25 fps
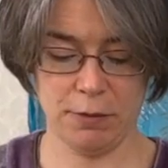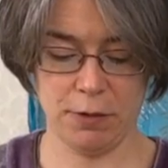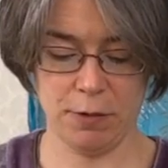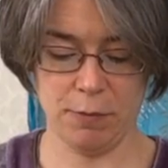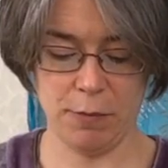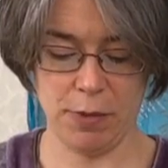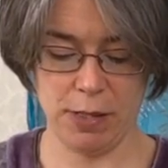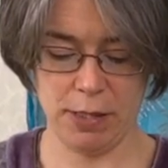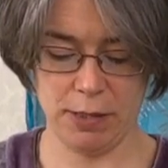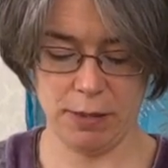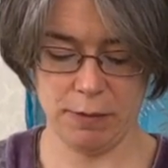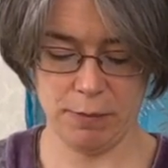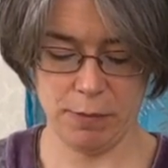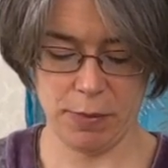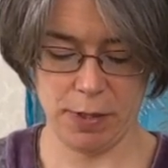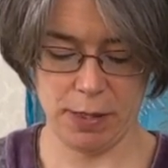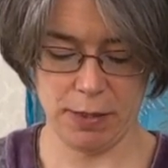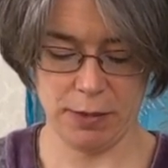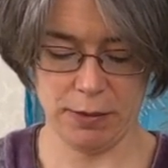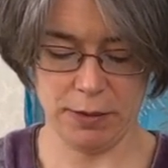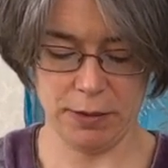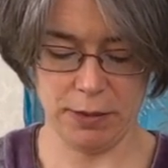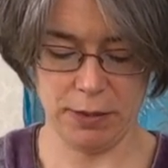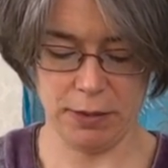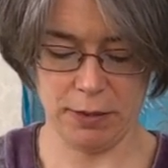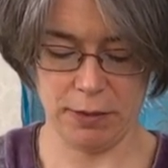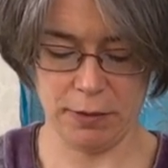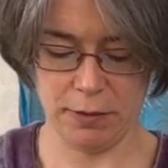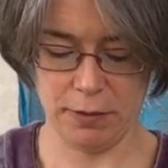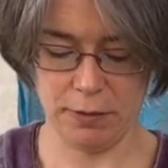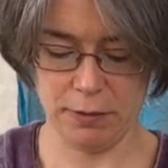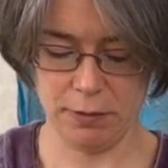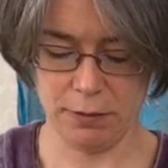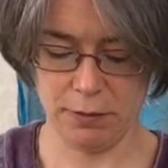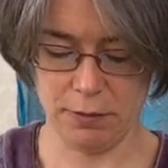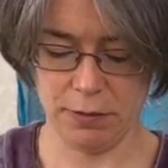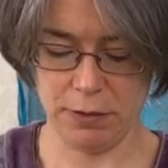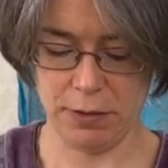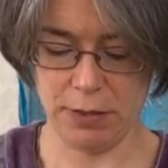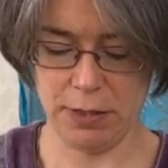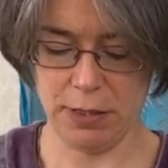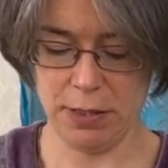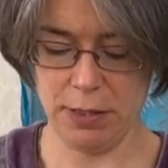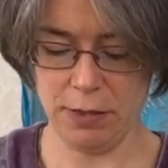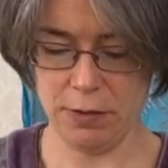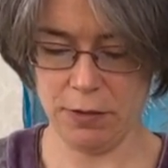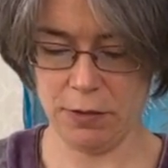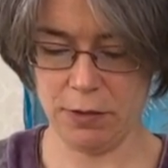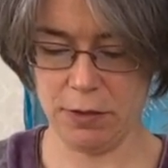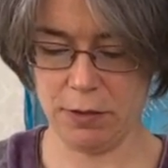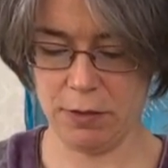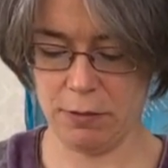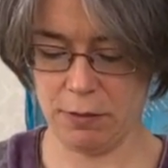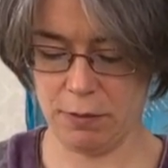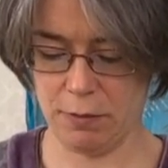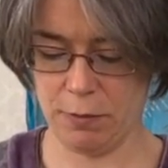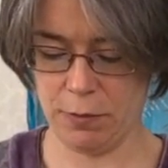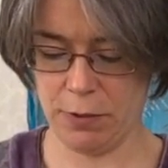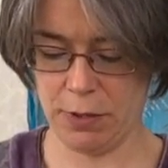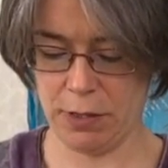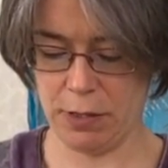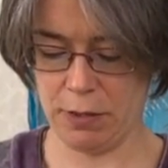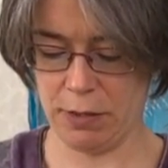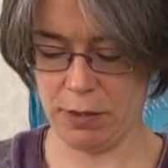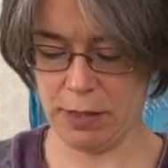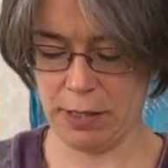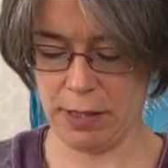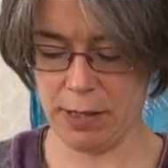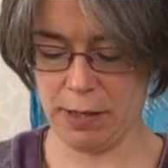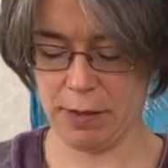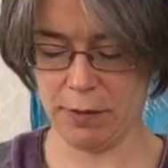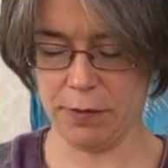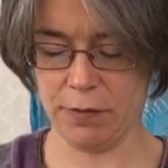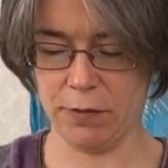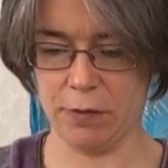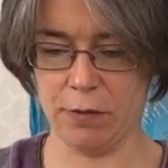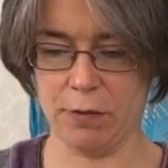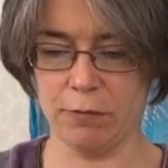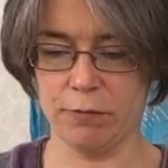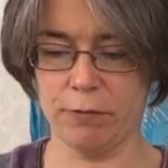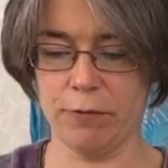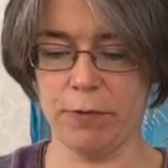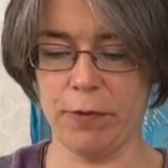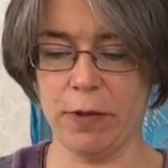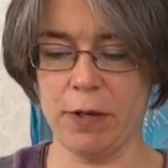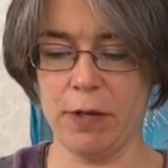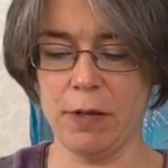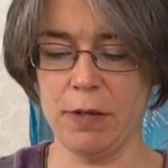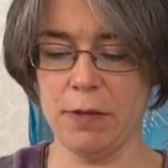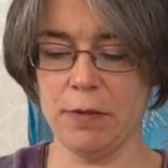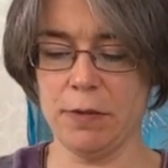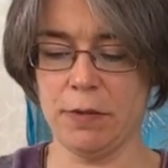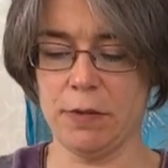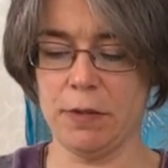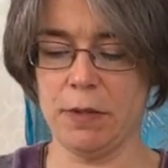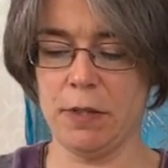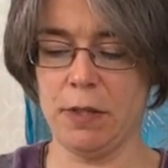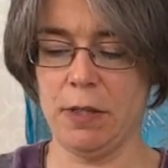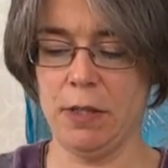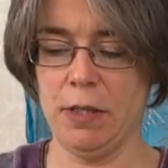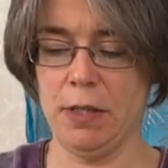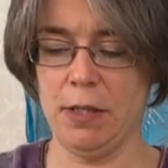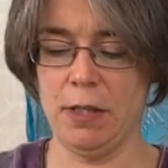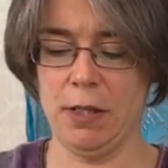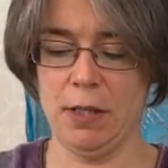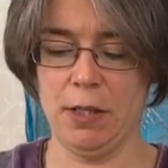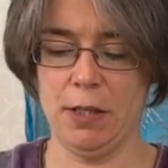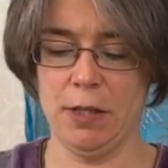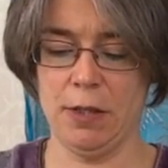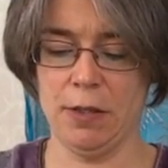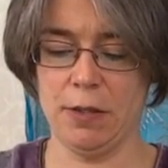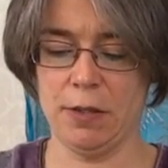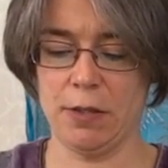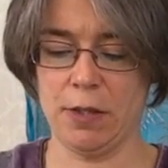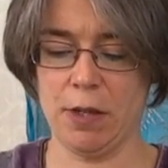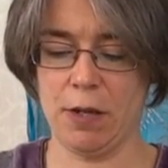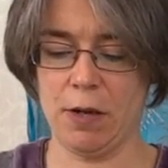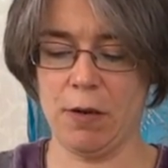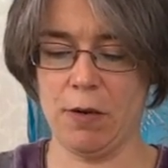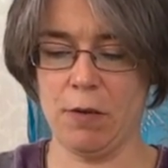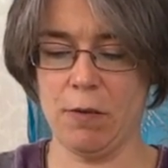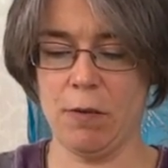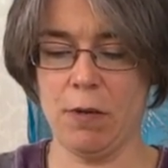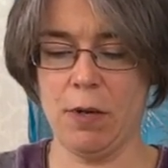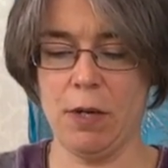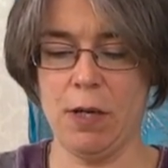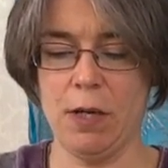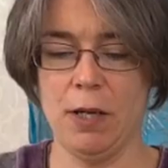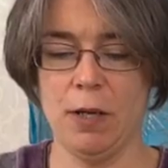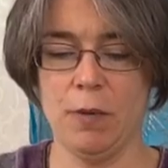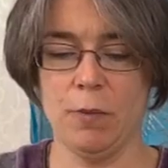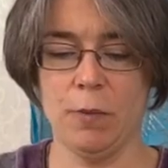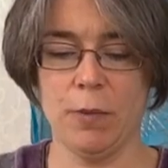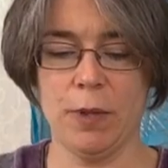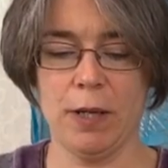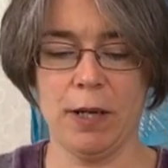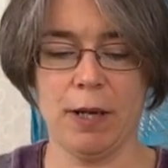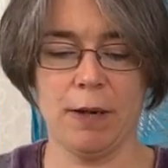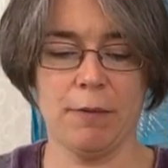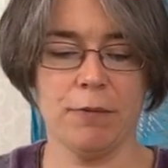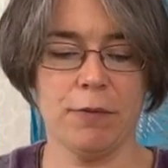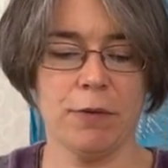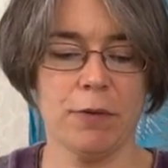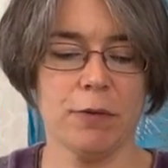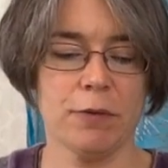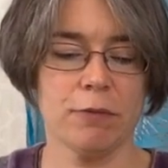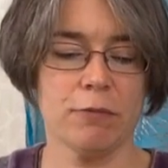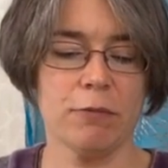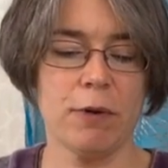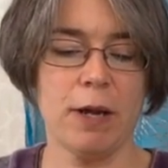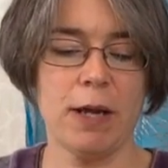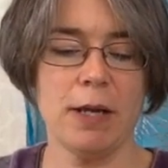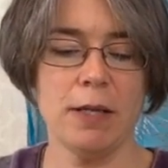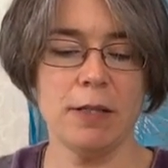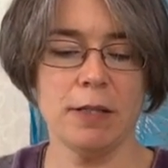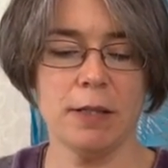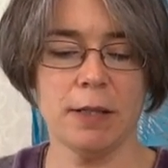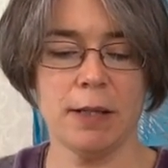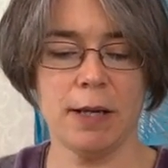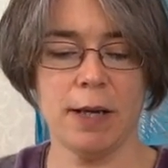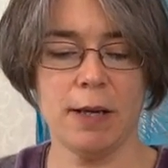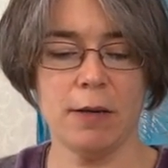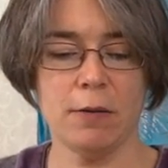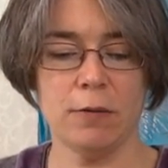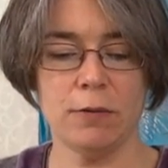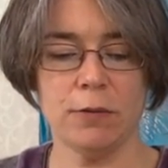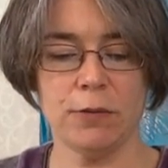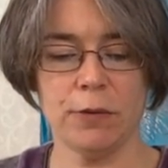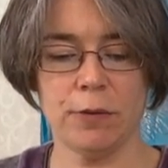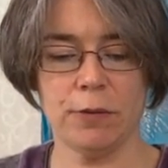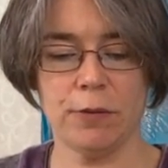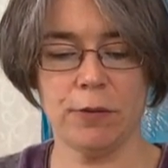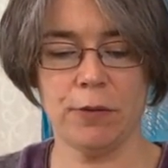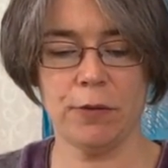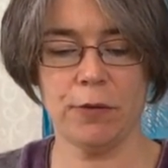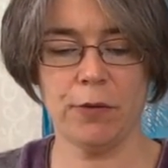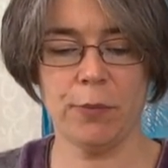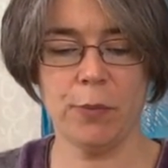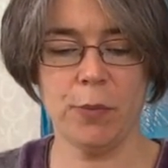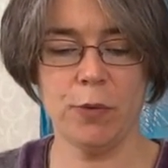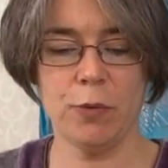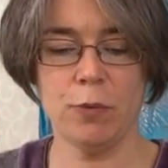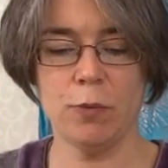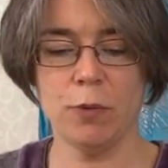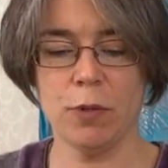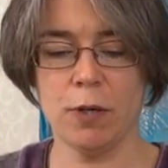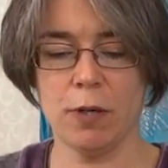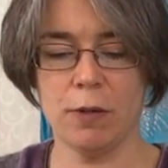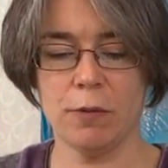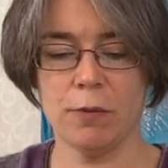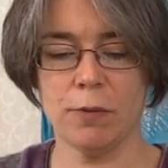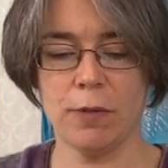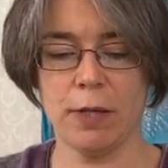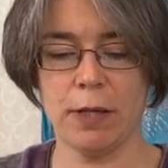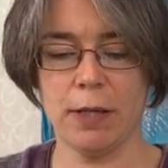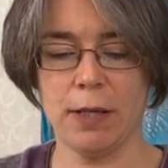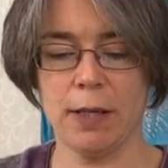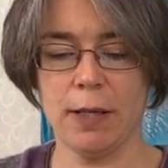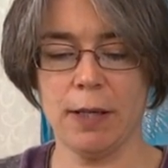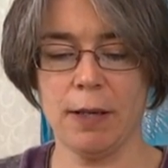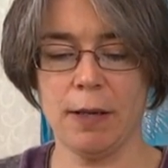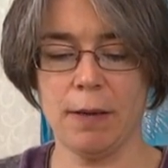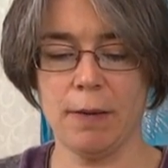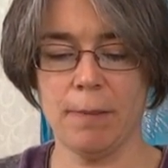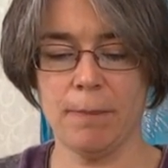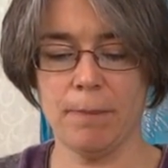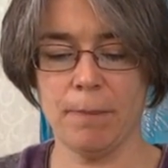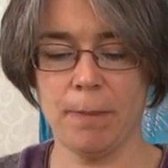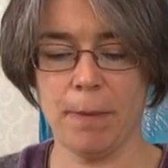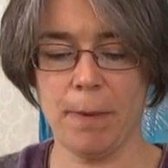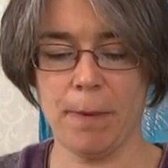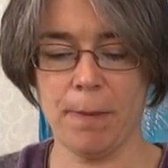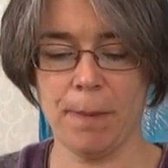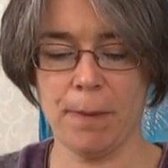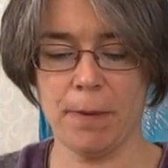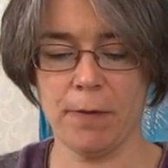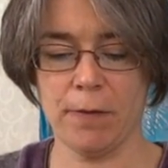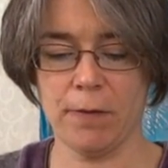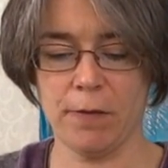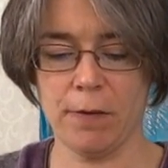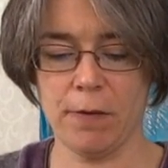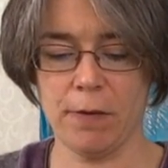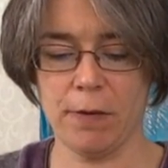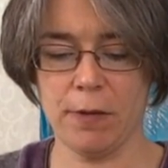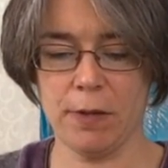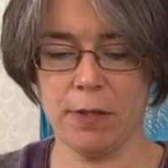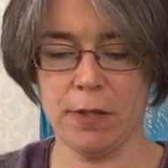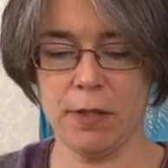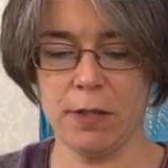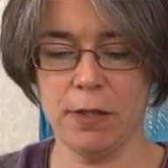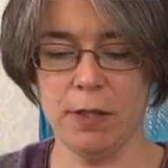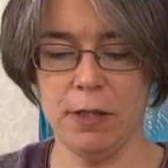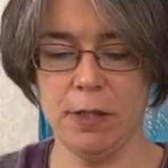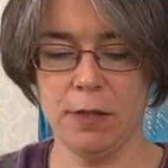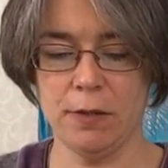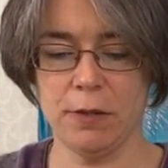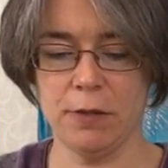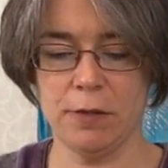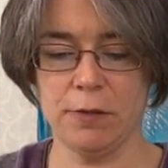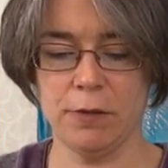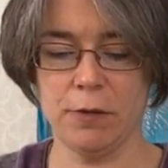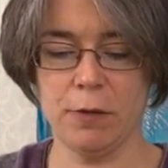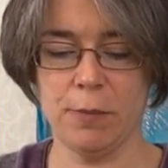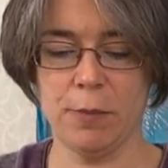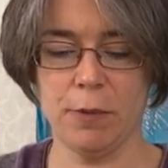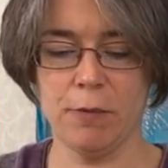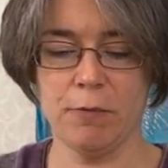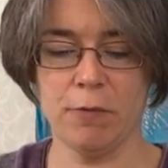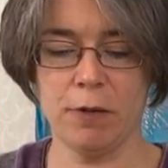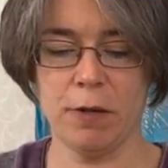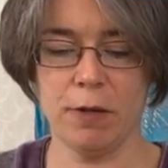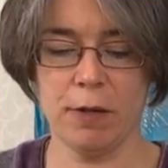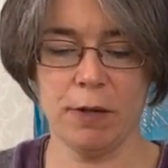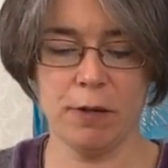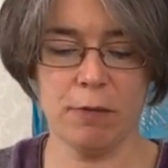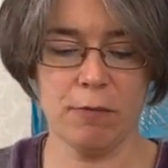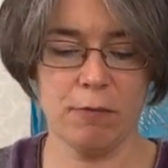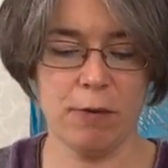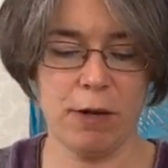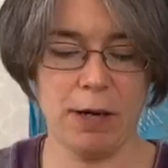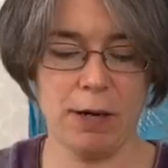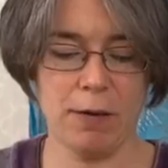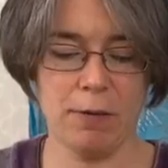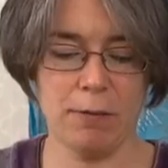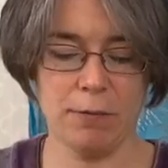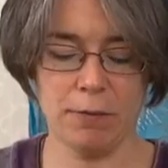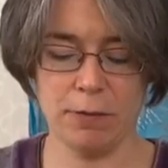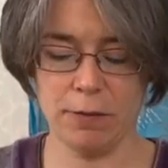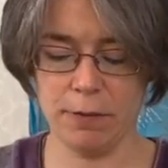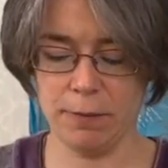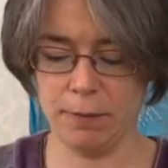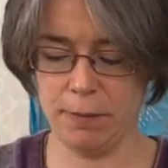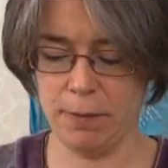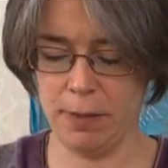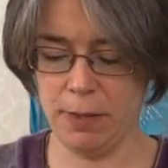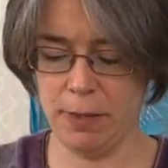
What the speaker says: to make the basic stitch. We're going to cast on first. So we have the thread held on a spool holder here on the side to stop it running around.